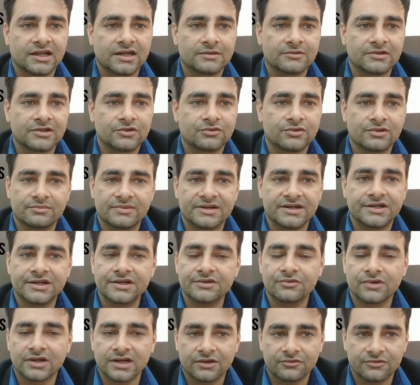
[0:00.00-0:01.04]
and you will be
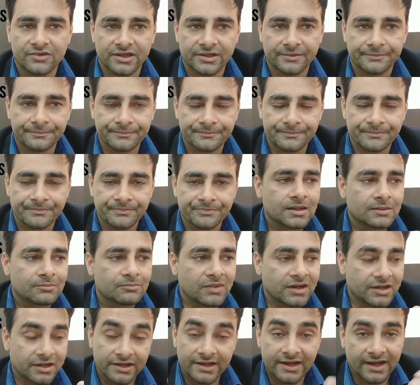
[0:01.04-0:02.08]
driven away.
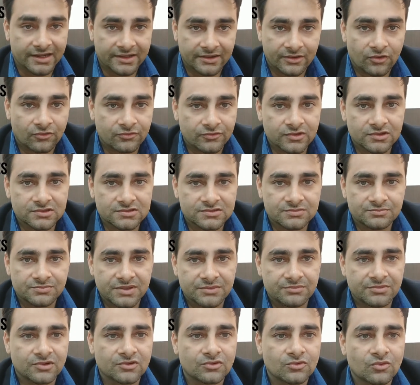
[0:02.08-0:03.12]
But yeah, of course,
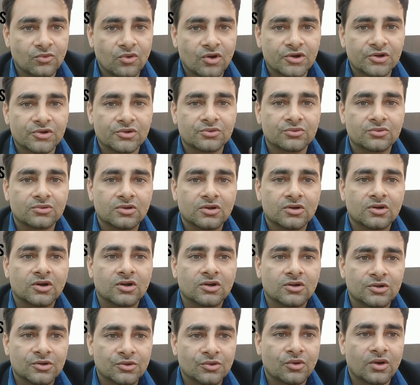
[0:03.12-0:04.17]
people who want to
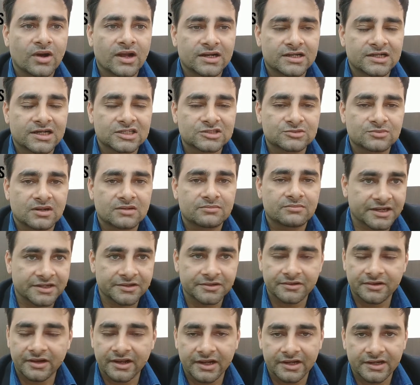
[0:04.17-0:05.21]
know hair transplant
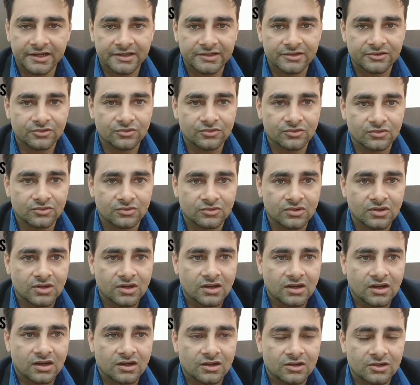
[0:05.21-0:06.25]
better and who
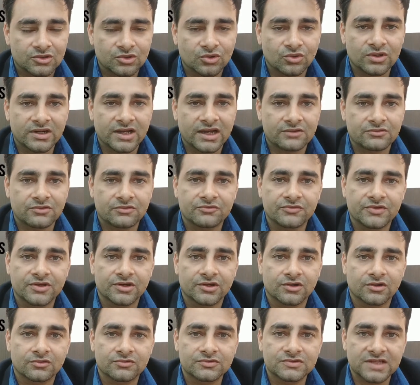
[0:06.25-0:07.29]
don't have a
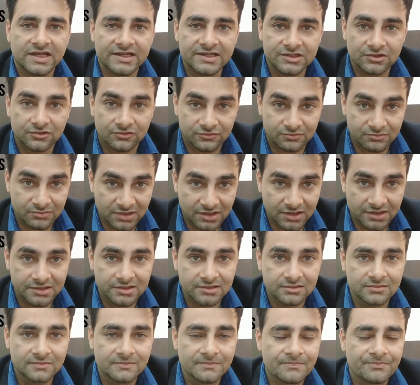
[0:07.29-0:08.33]
fear of sight of
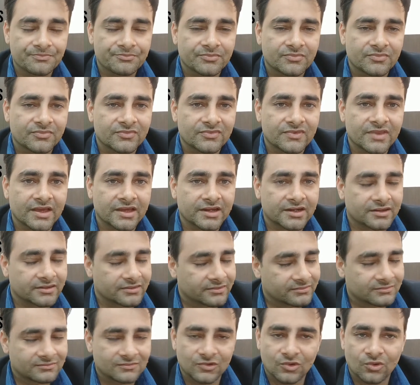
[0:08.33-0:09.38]
blood, then
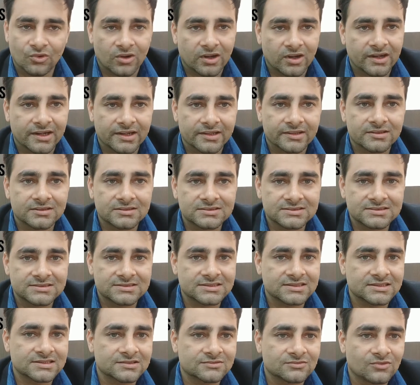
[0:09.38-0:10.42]
go ahead,
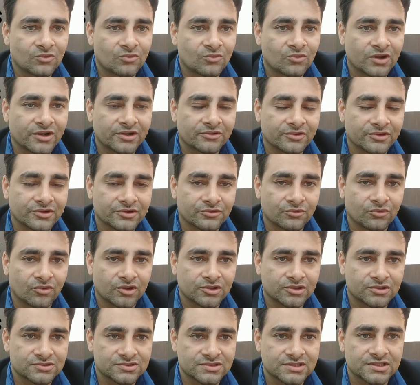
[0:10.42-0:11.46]
see whatever you
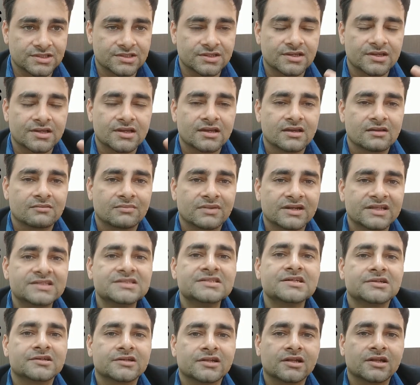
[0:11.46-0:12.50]
want to see. But
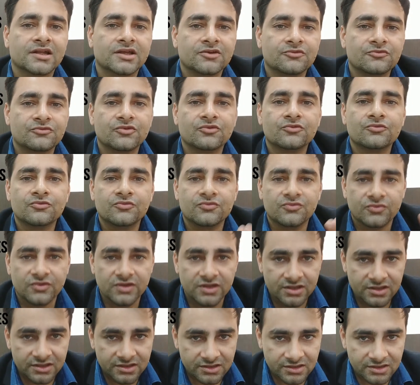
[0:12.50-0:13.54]
in general, if you
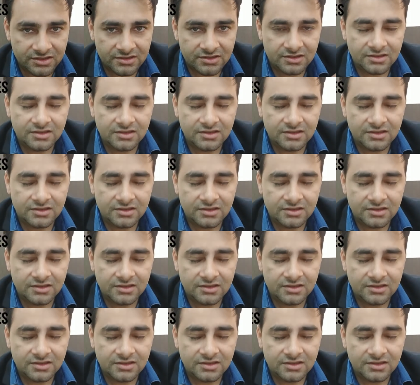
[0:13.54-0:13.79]
fear